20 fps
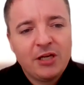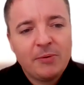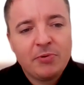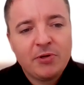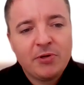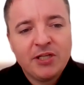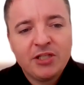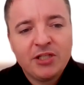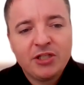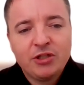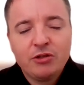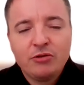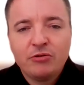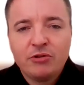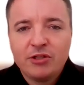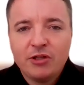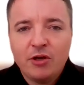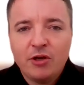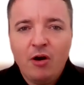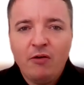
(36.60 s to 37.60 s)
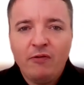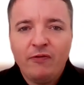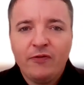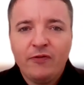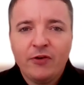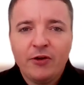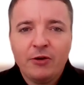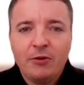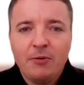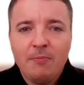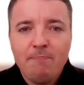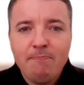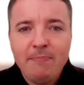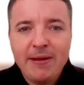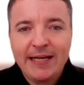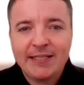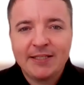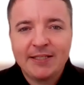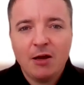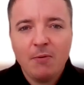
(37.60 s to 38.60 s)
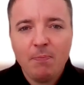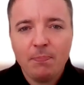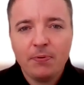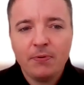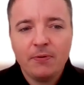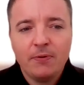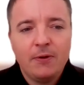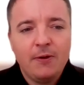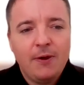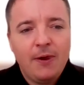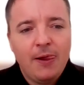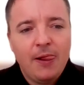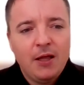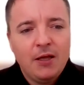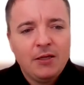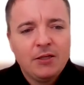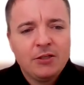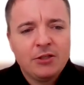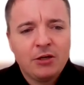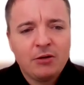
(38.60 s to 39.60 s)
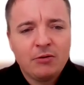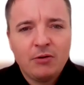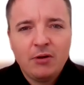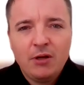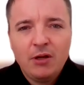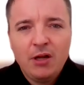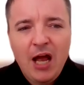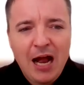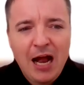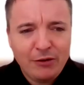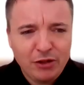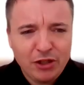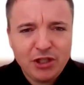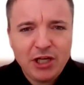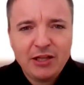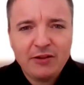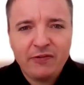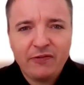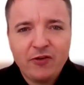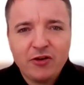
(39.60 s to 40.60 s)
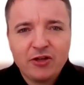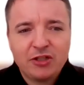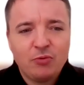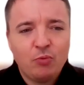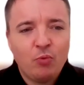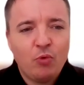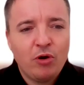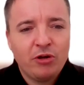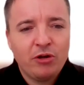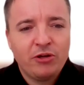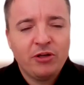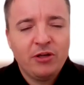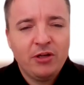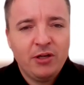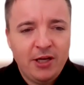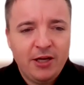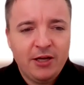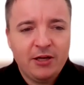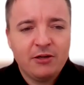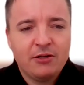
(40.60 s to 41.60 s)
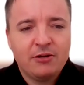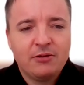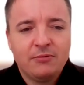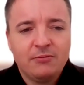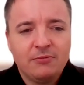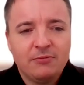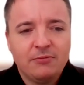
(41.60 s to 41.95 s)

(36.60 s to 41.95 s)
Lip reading: Japanese students often mix up. So how do you say the first word here?